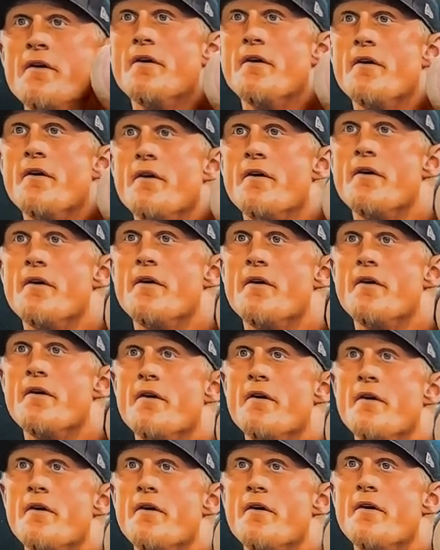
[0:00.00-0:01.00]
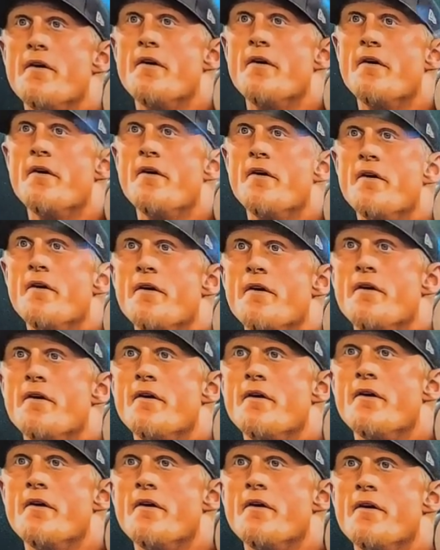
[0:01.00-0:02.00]
Some kind of texture. Oh, all
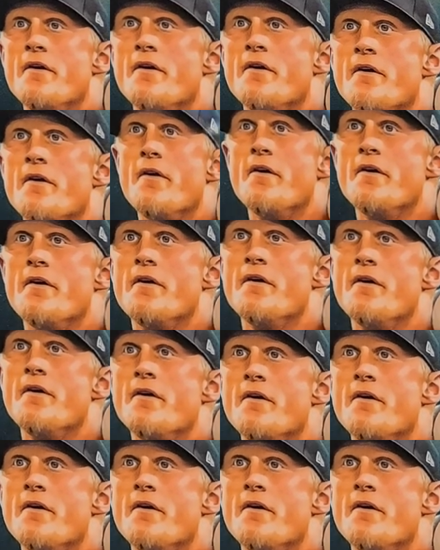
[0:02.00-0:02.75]
through the photo.